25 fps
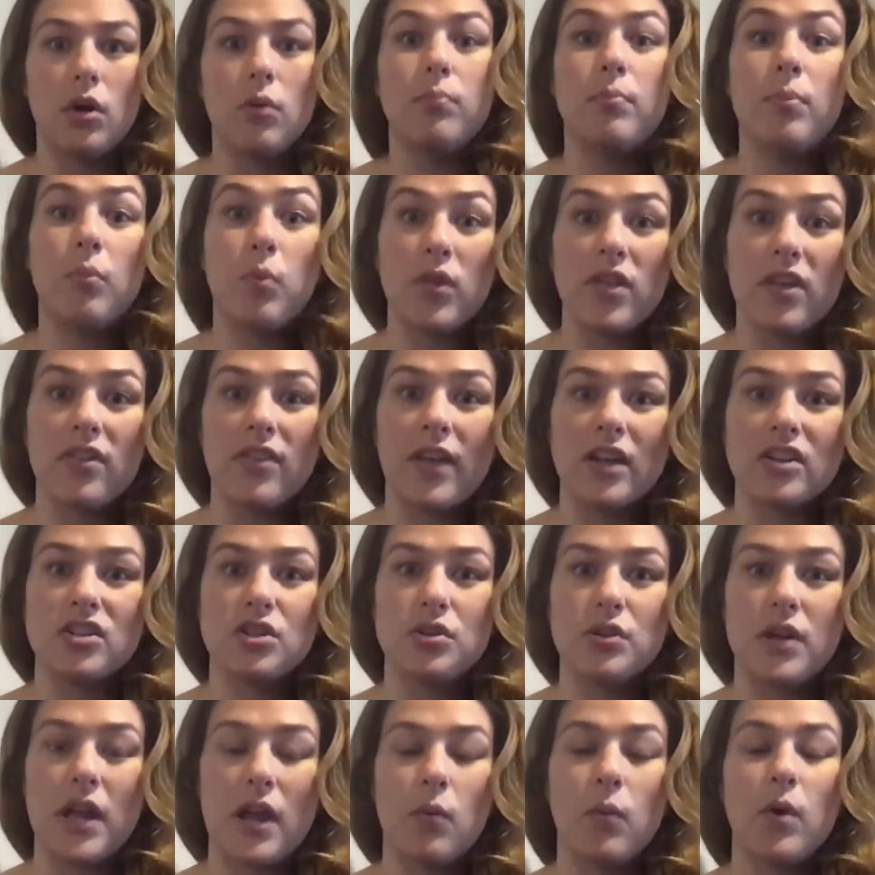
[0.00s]
within that
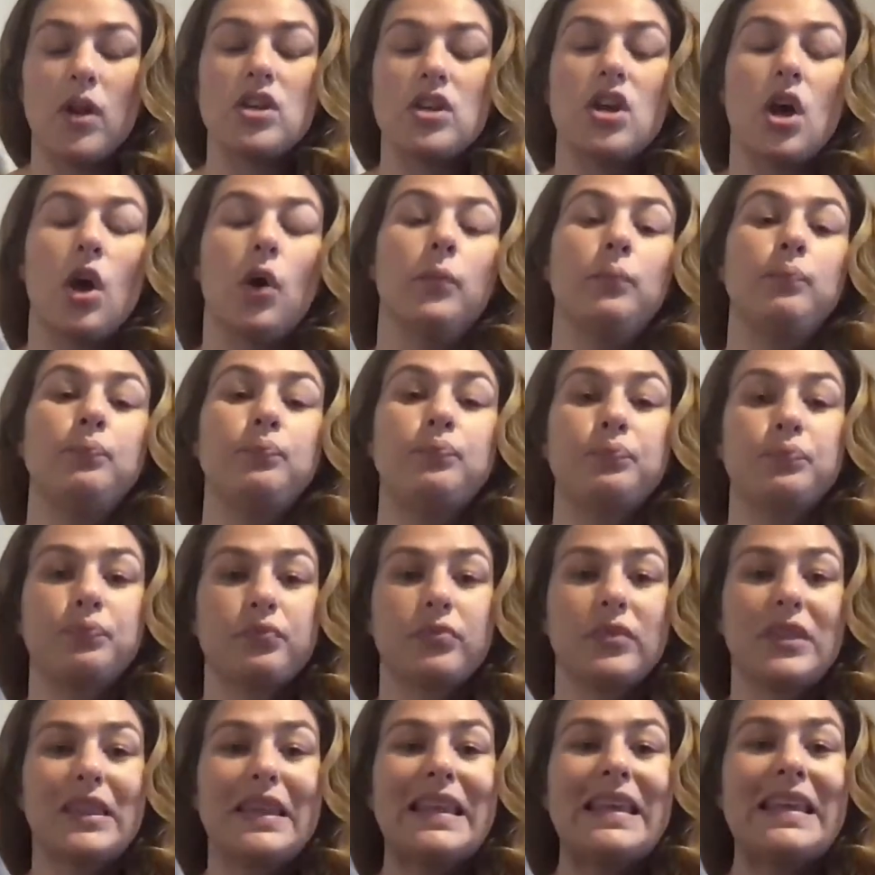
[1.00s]
2-day window.
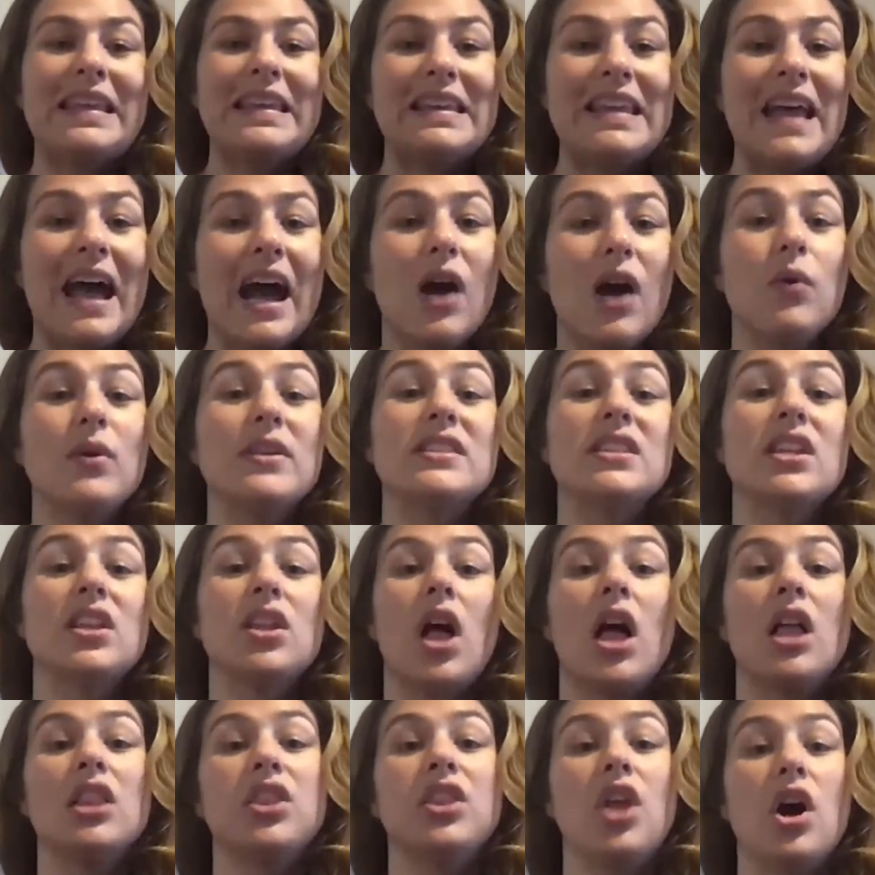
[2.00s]
Now it's a
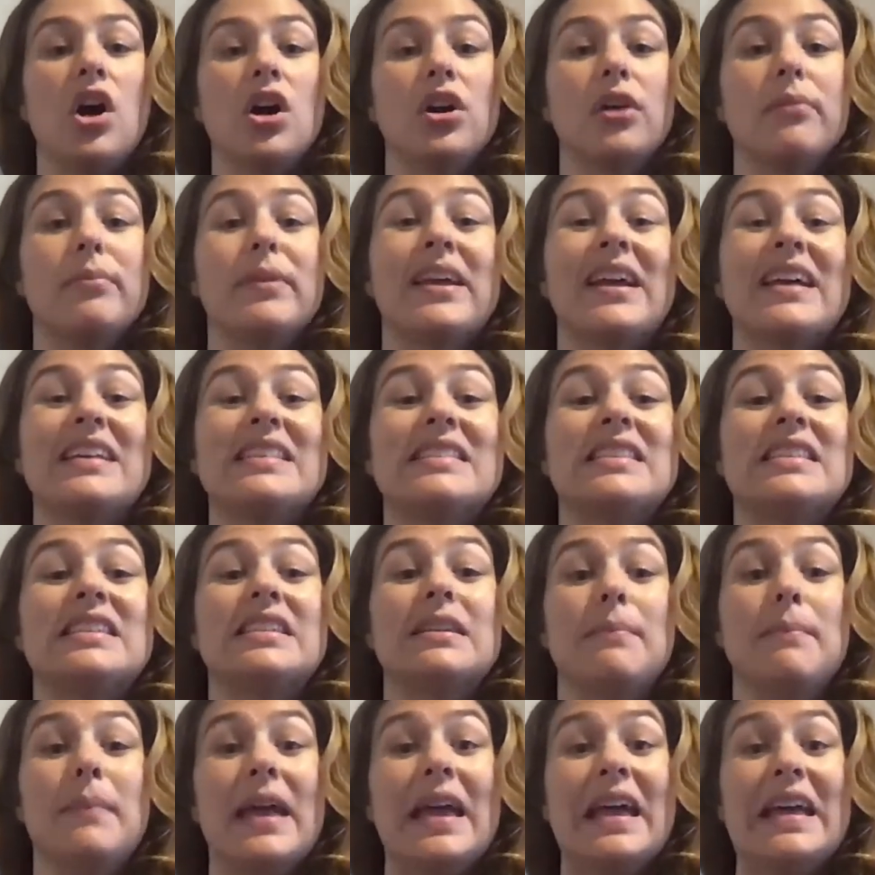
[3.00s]
lot longer because the
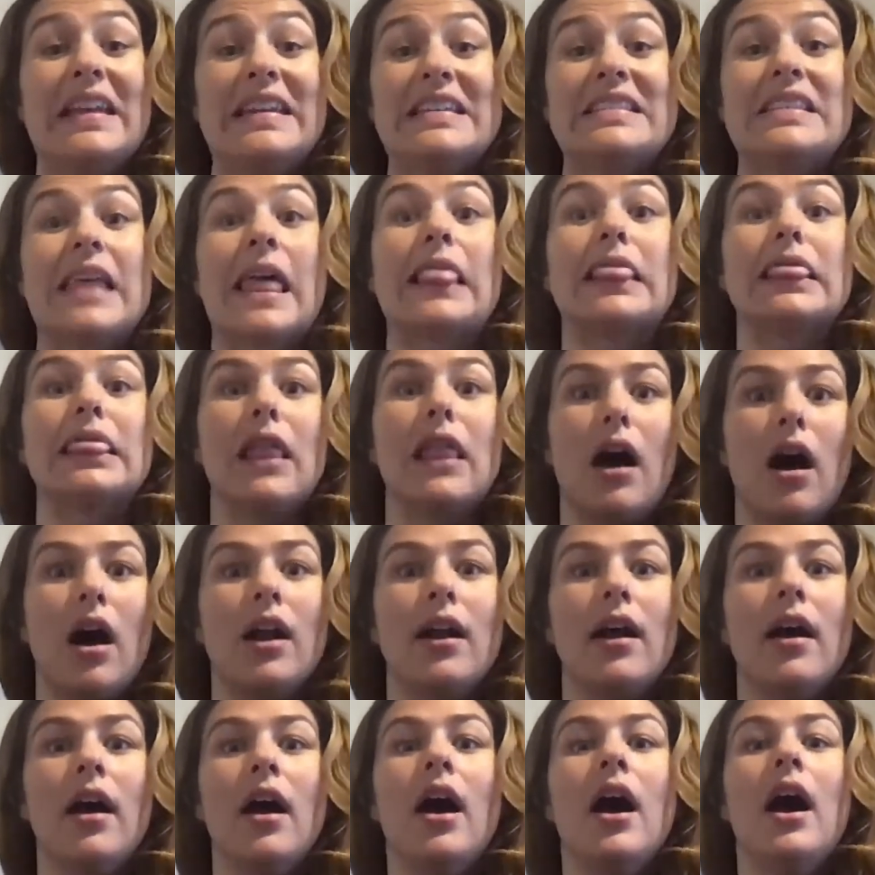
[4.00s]
demand is a lot
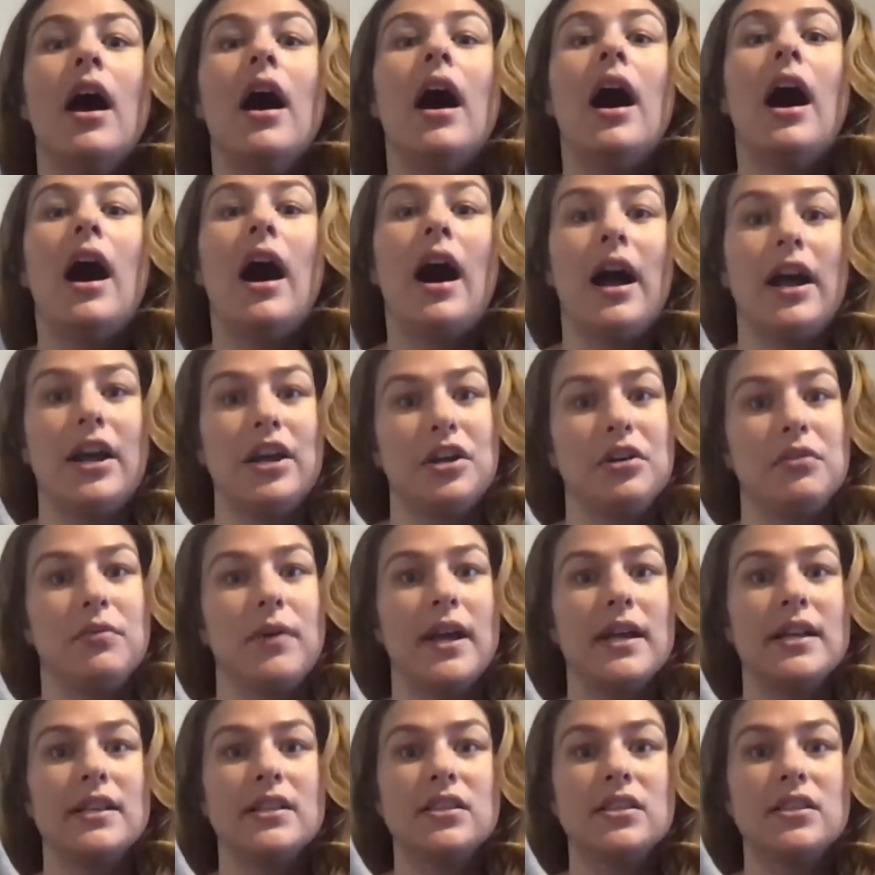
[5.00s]
higher, right?